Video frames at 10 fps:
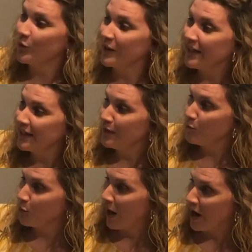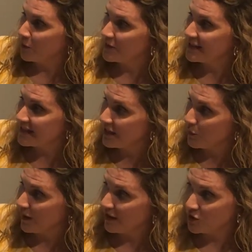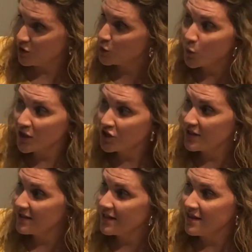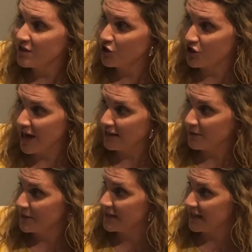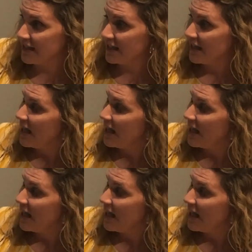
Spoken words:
green, and brown seaweed swishes in the shallow sea.